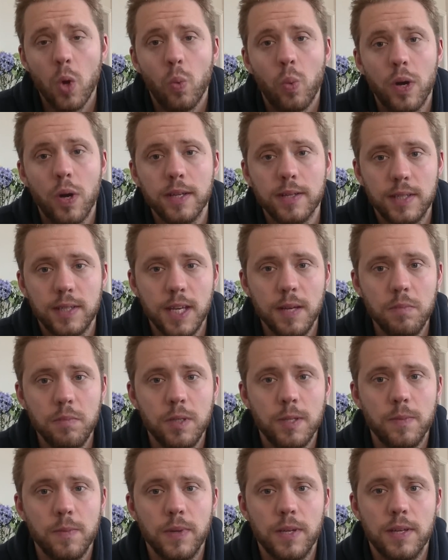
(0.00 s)
What it
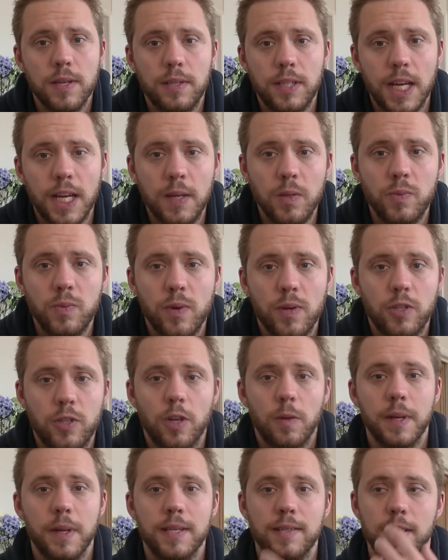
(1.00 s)
seems to be is Games
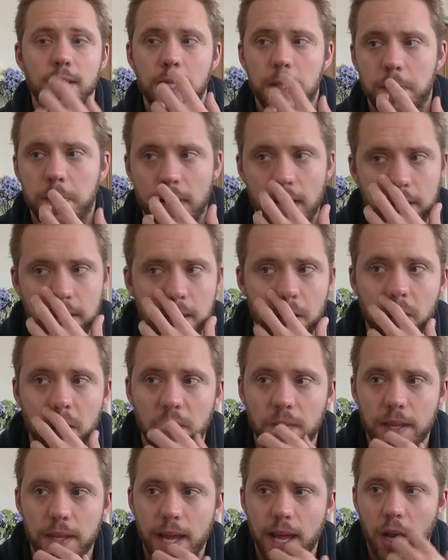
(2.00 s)
Workshop is expanding
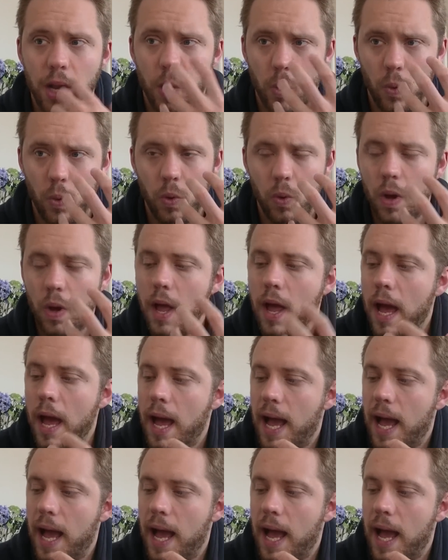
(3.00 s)
on their lore,